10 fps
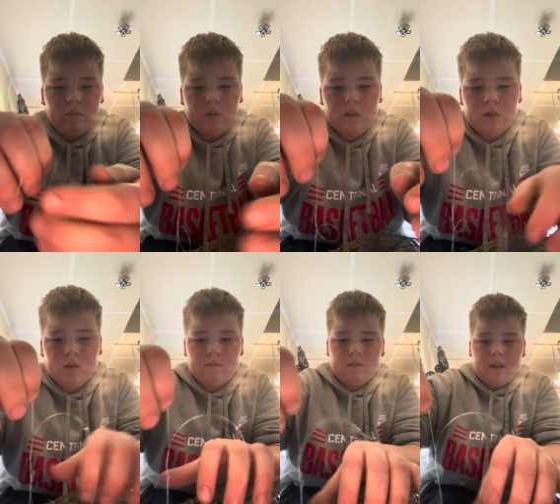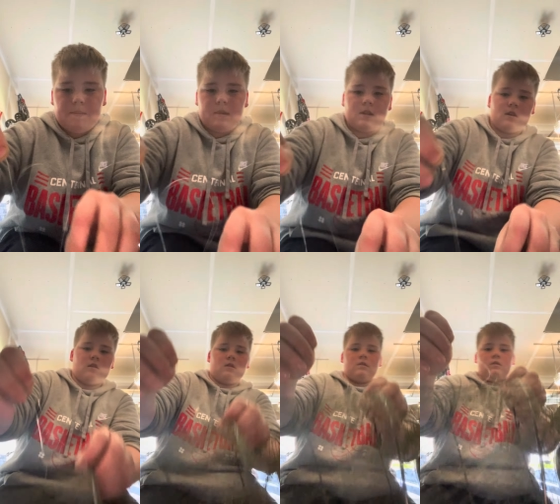end up wrapping it
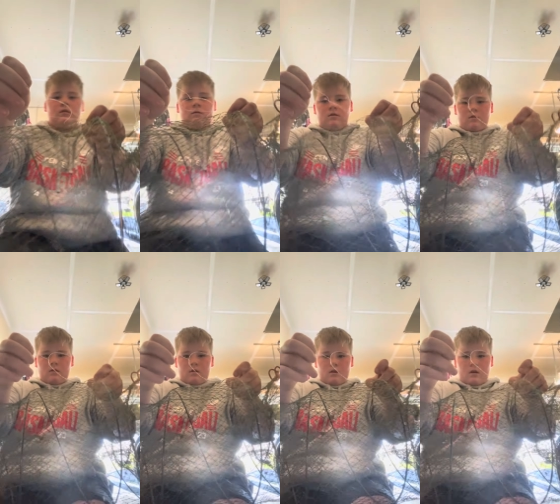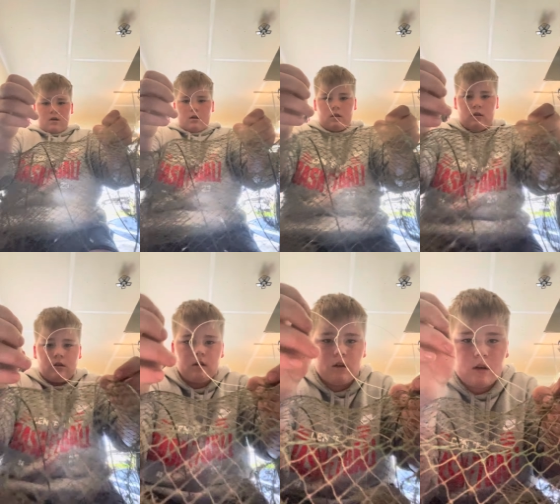all
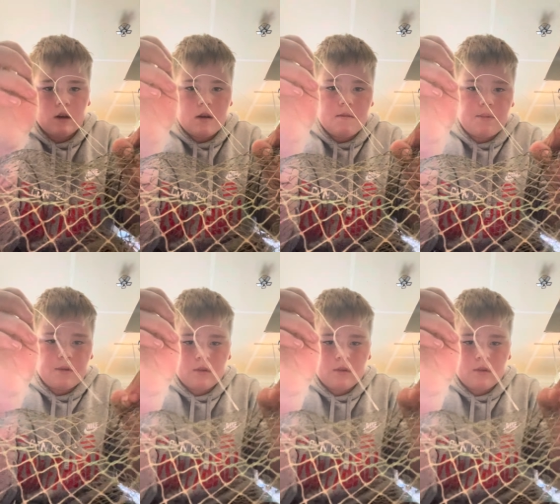up,